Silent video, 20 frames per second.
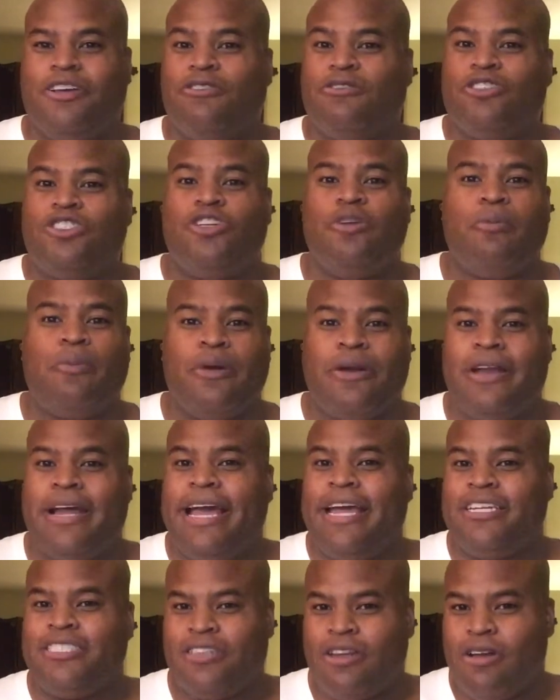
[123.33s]
You're super
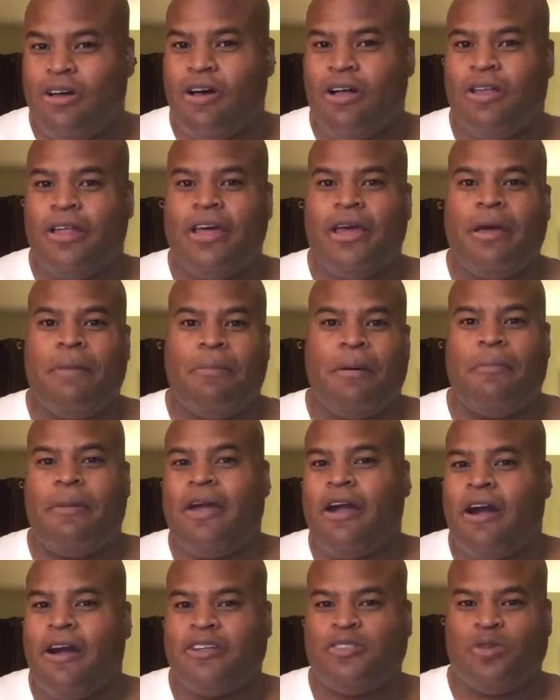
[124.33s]
nice and all, but
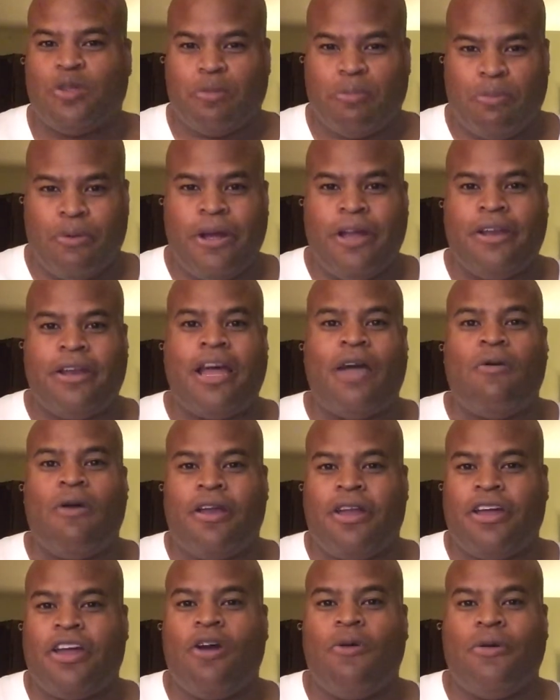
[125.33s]
my heart's with Britt and I
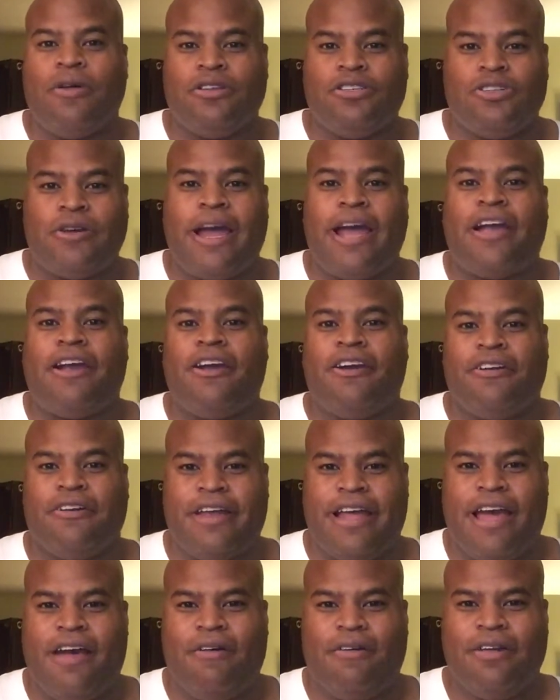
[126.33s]
want to go and track her
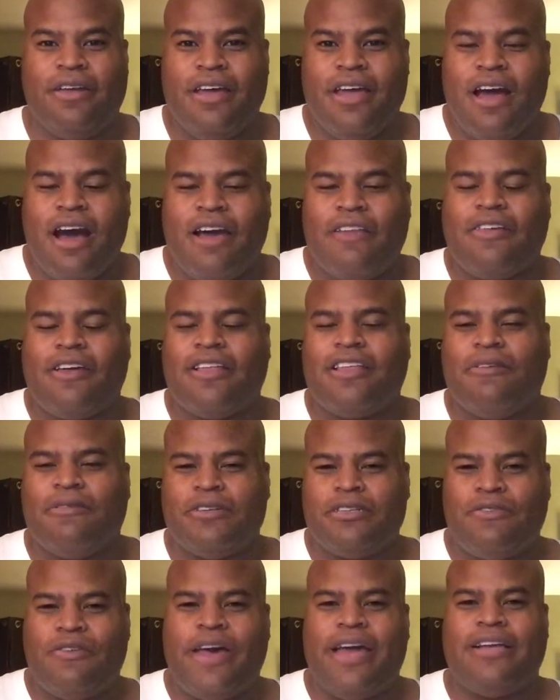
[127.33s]
down." I thought that
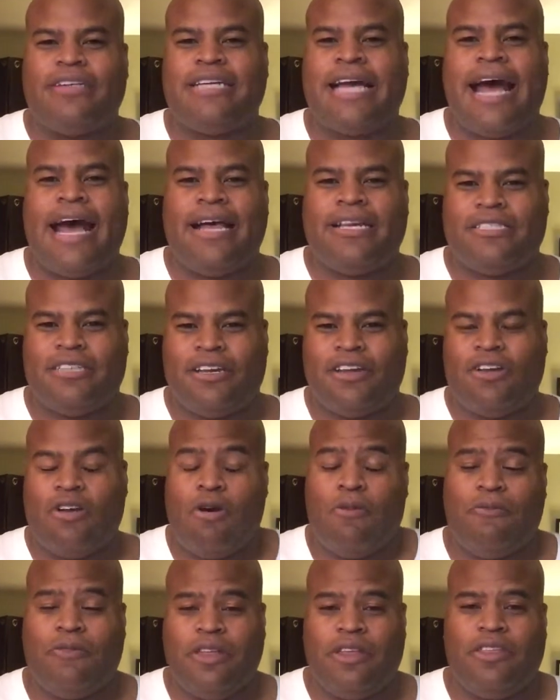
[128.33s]
was fantastic, and
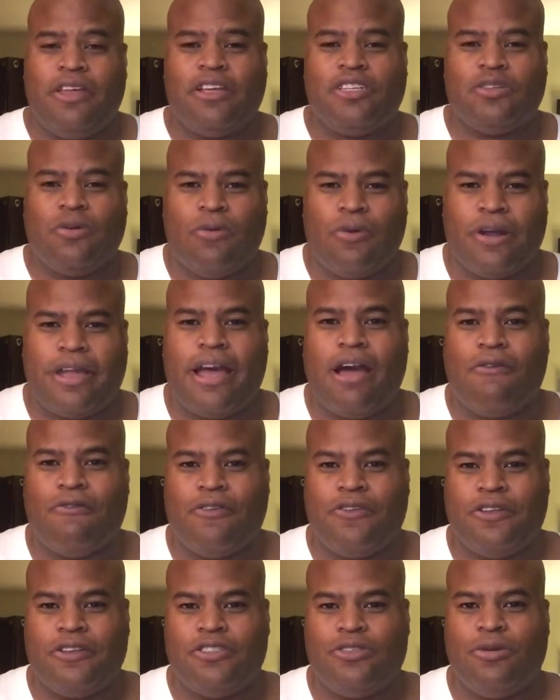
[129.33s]
hopefully things will work out
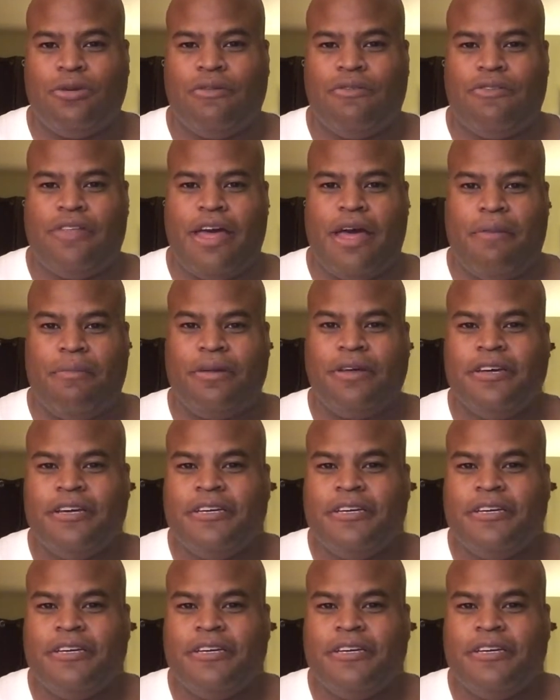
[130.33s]
for the two of them.